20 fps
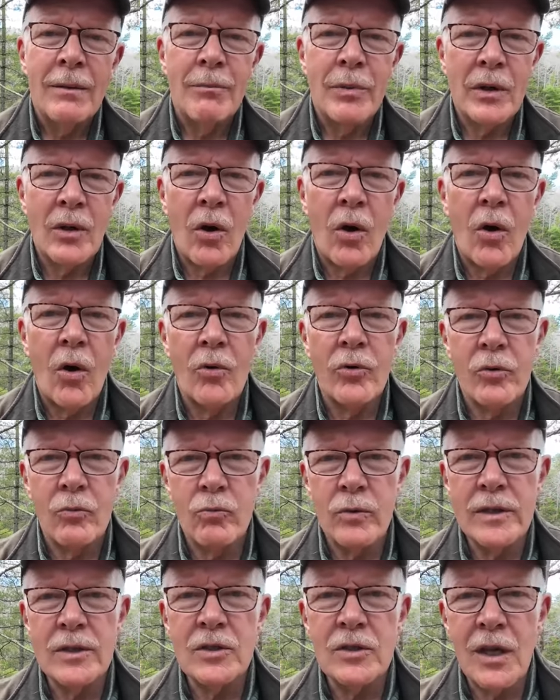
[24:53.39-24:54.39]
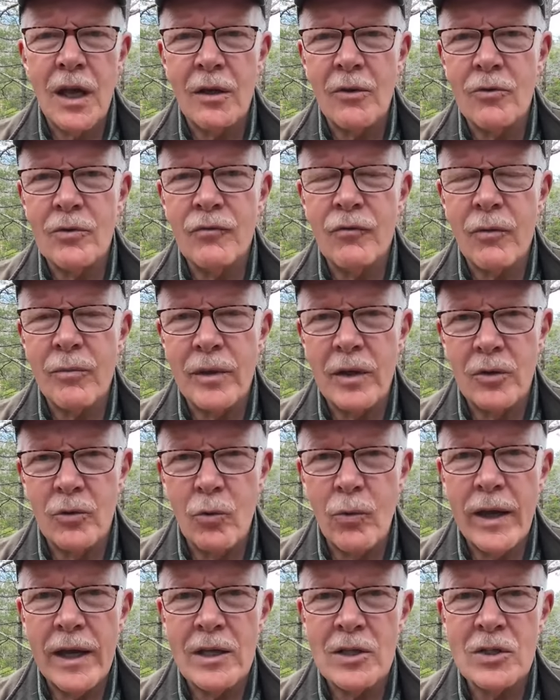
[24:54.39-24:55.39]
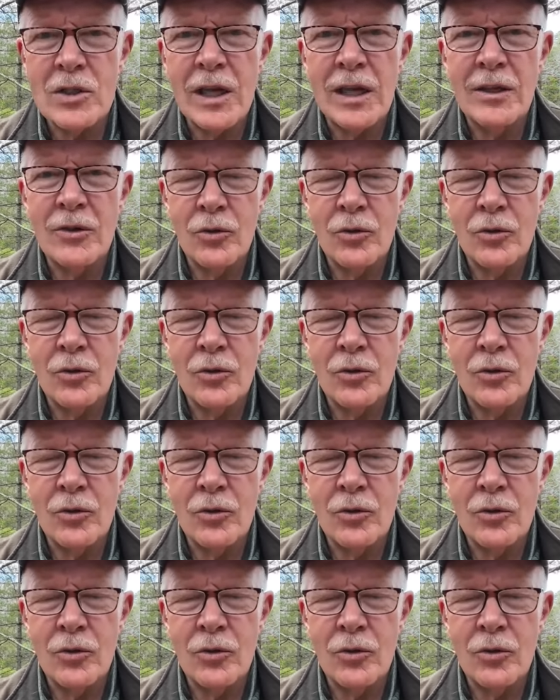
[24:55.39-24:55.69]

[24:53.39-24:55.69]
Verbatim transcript: but all the resellers from the US,